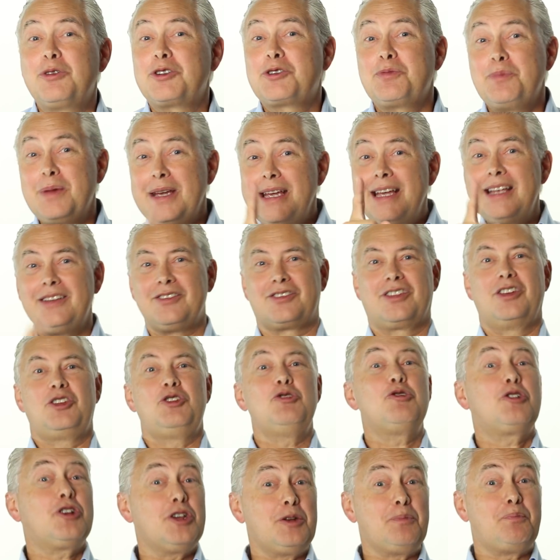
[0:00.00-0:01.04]
which means
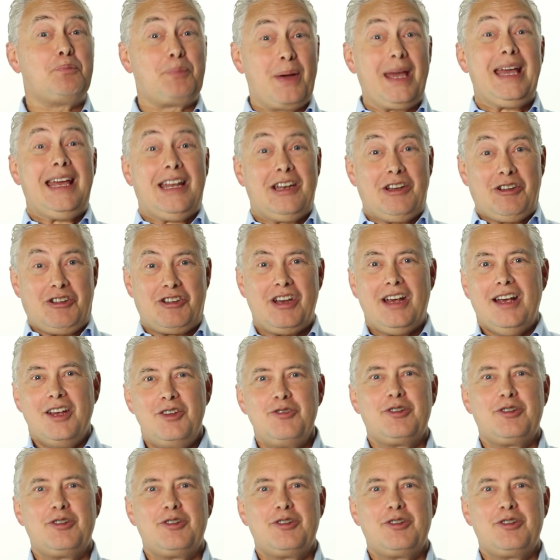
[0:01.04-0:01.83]
you could binge.